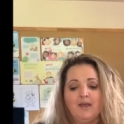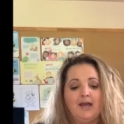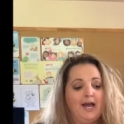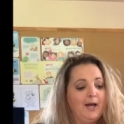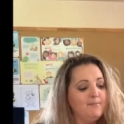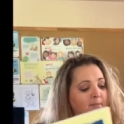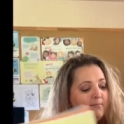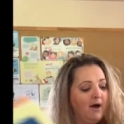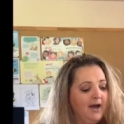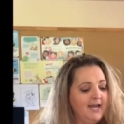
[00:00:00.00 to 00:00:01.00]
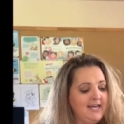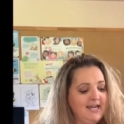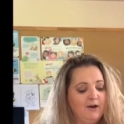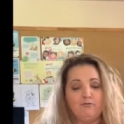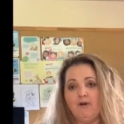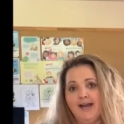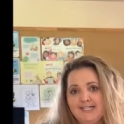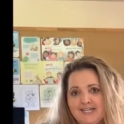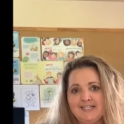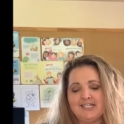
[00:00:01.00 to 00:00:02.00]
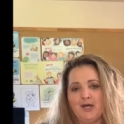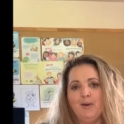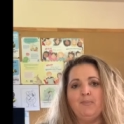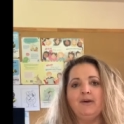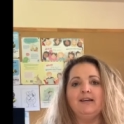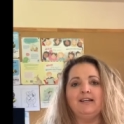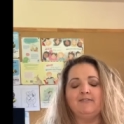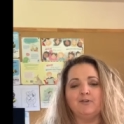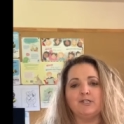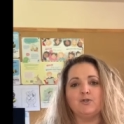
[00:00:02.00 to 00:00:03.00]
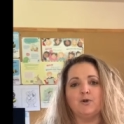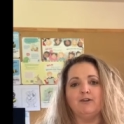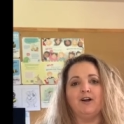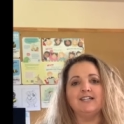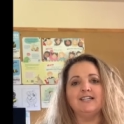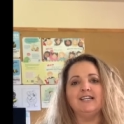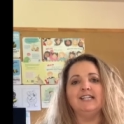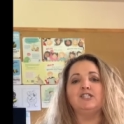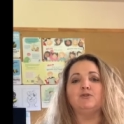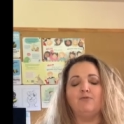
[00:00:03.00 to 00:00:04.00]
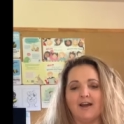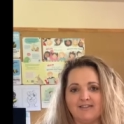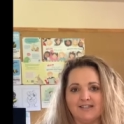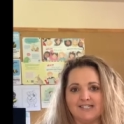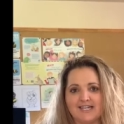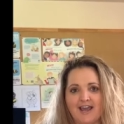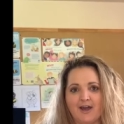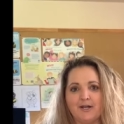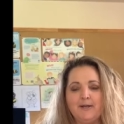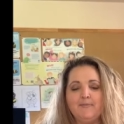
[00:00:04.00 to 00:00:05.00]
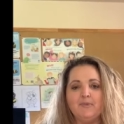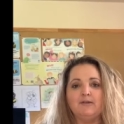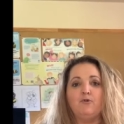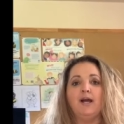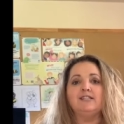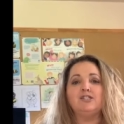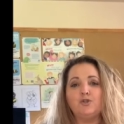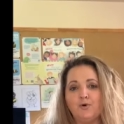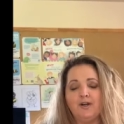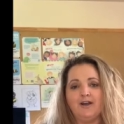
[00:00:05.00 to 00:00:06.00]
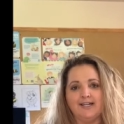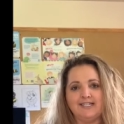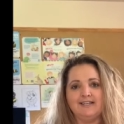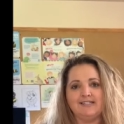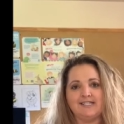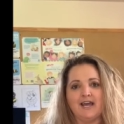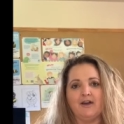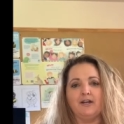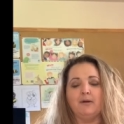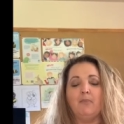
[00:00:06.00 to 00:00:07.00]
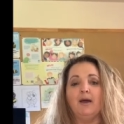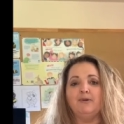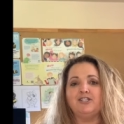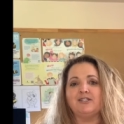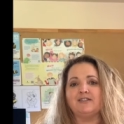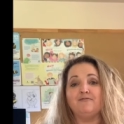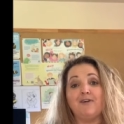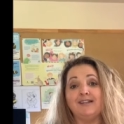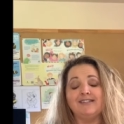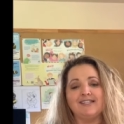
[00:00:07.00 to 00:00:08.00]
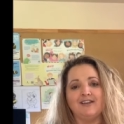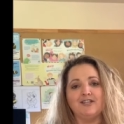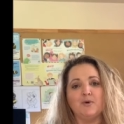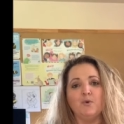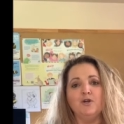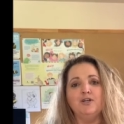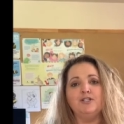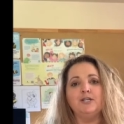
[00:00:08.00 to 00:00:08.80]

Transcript: Um, my writing tip for story writing is to write things down, write story ideas down. And it might be just a fun sounding word,